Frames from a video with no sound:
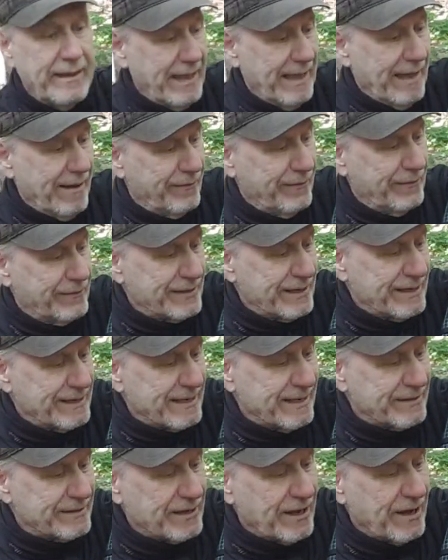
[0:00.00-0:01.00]
ever
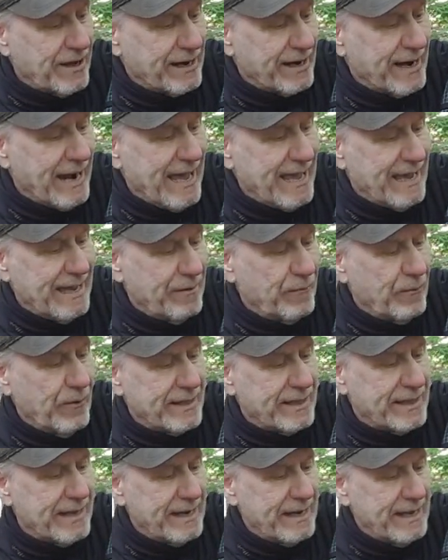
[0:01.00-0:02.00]
since I started hiking,
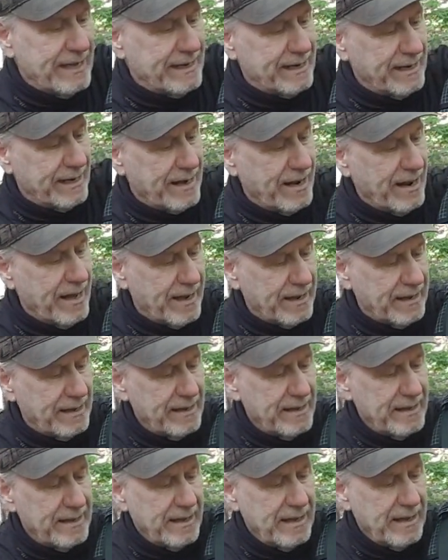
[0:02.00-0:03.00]
whether I need it or not,
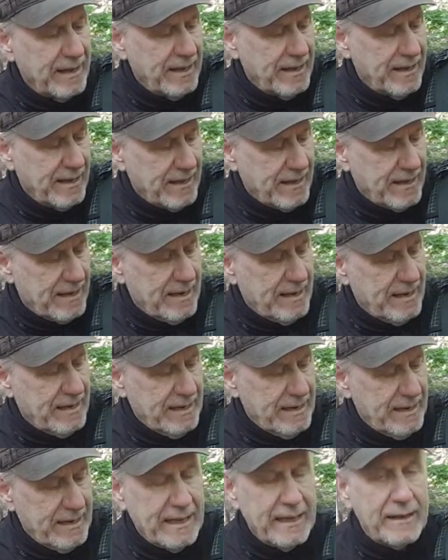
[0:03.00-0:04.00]

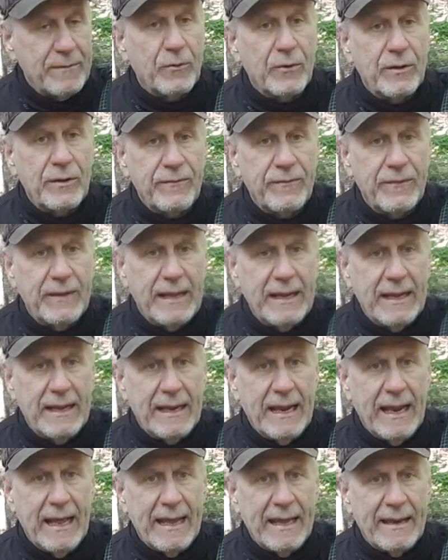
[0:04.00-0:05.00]
it will fit
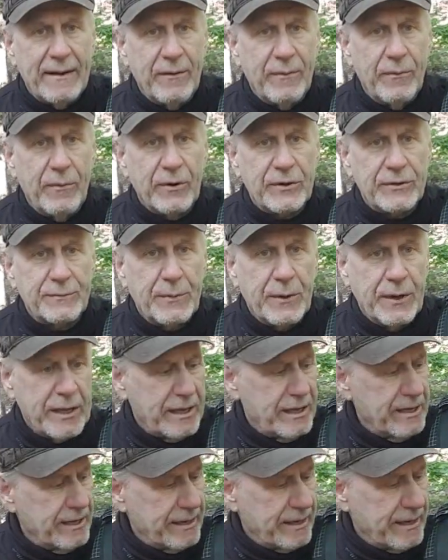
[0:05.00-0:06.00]
in there, and it works pretty
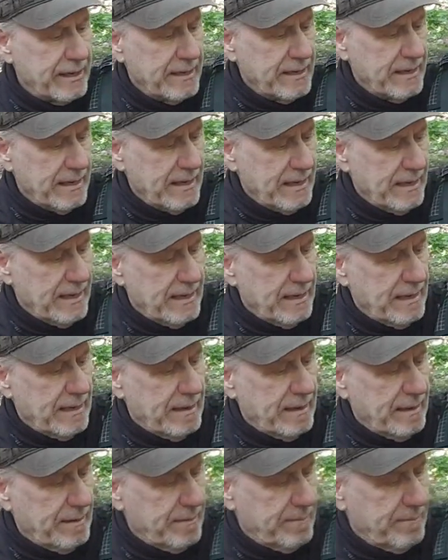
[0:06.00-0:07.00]
good.
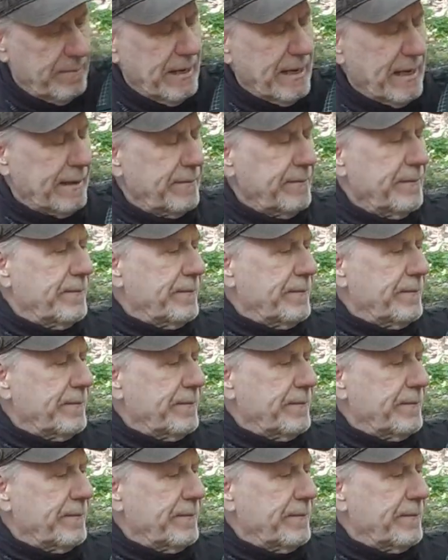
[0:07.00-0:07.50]
But